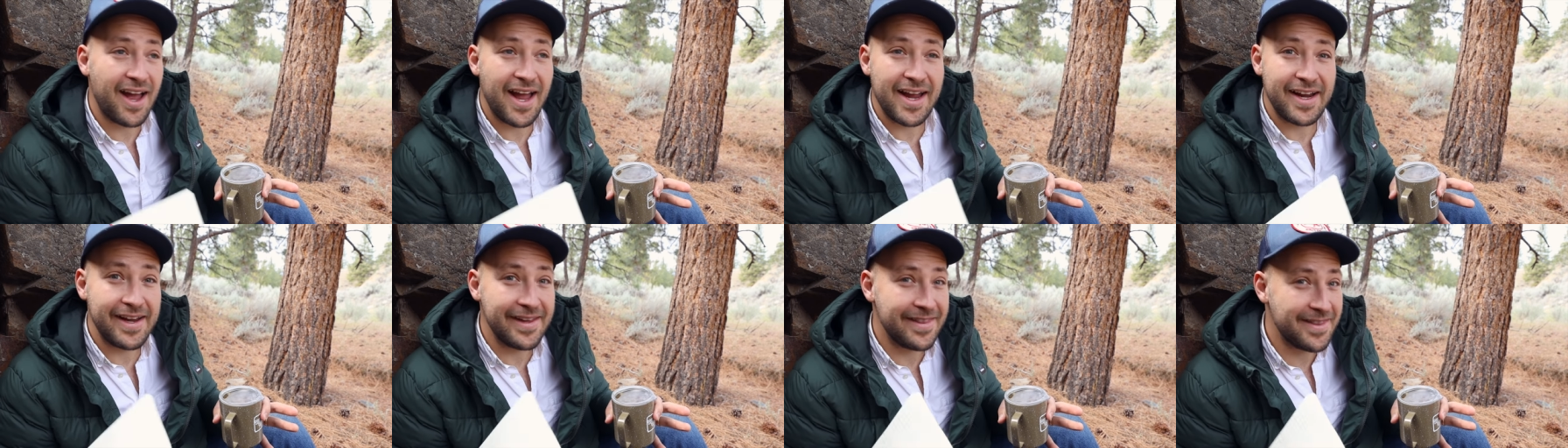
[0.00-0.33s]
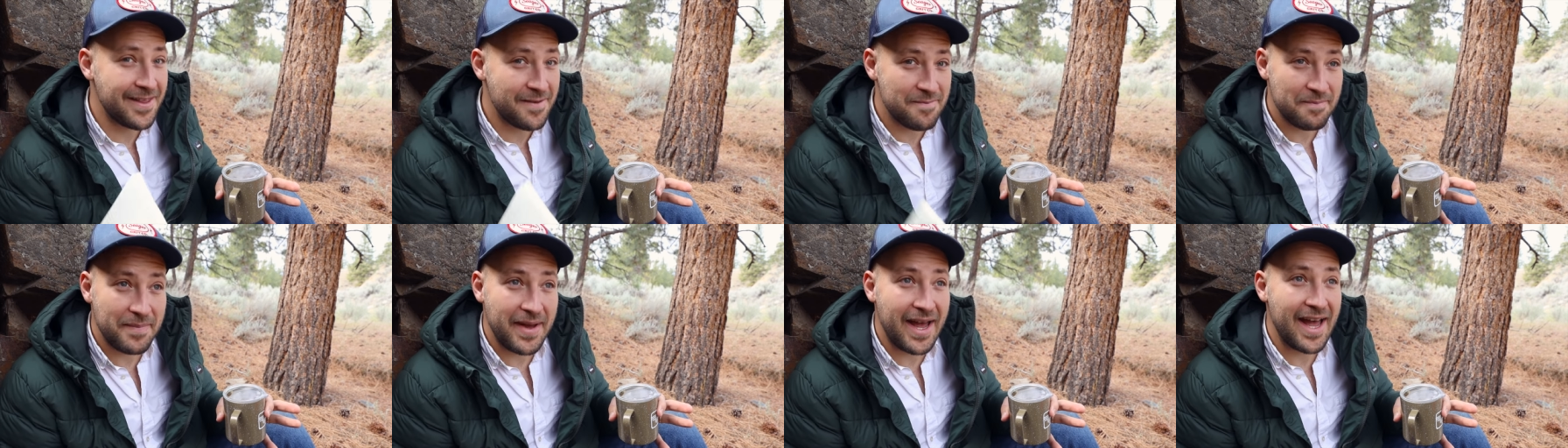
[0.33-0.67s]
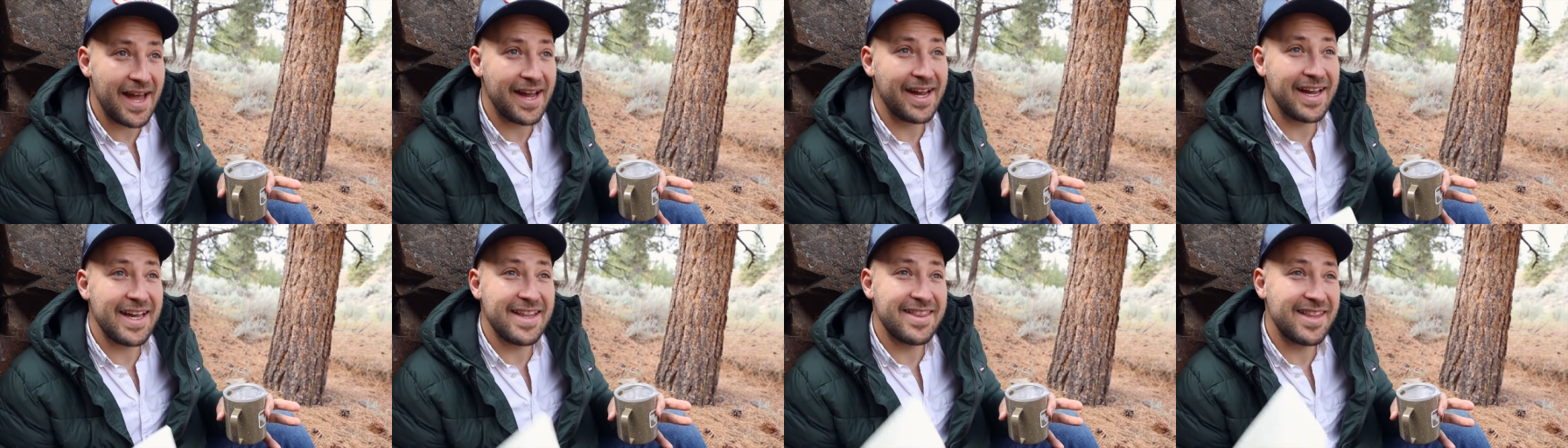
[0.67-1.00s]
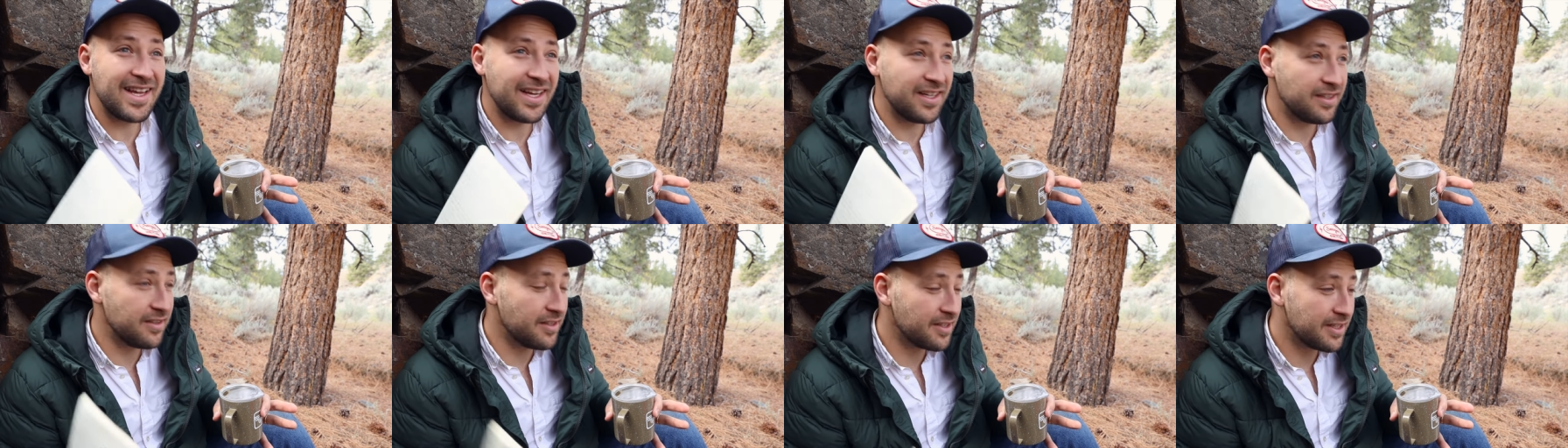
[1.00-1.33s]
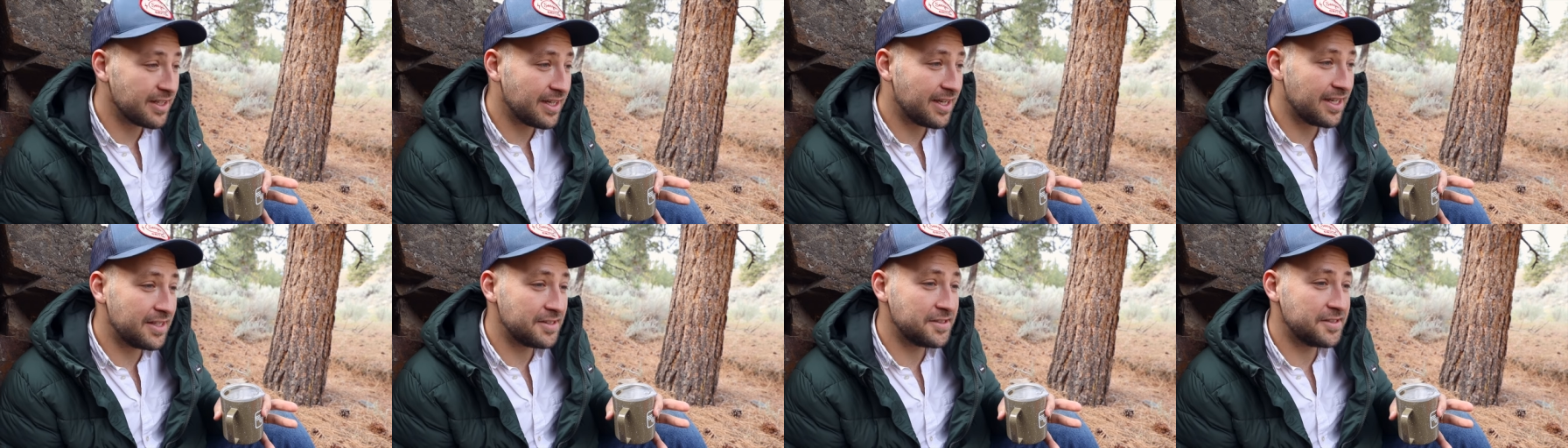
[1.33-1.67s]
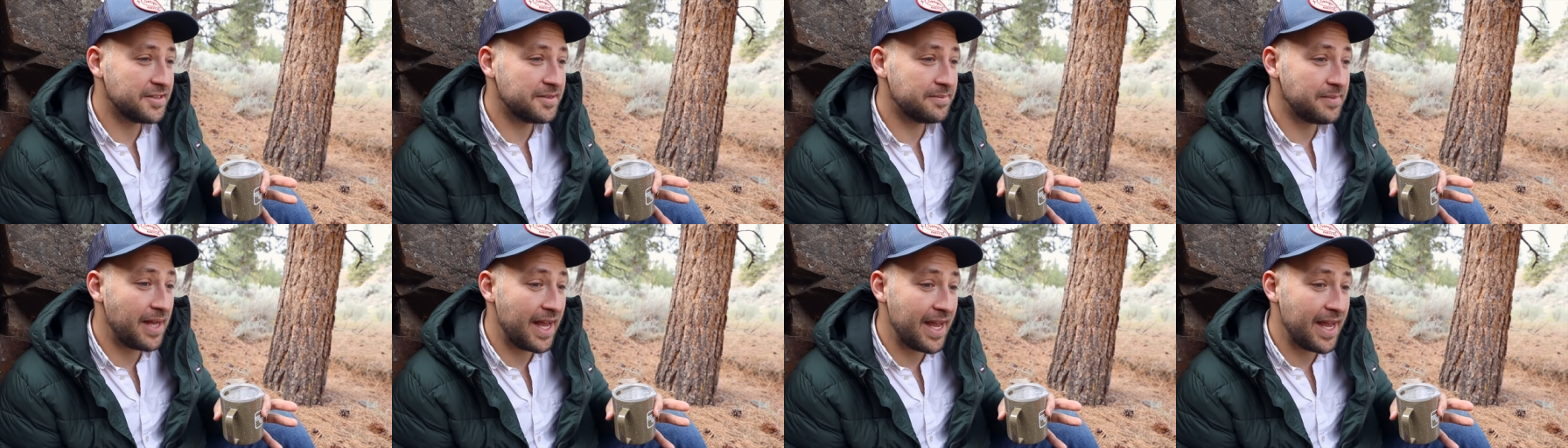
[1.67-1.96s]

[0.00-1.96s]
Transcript: I get them back and they look awesome.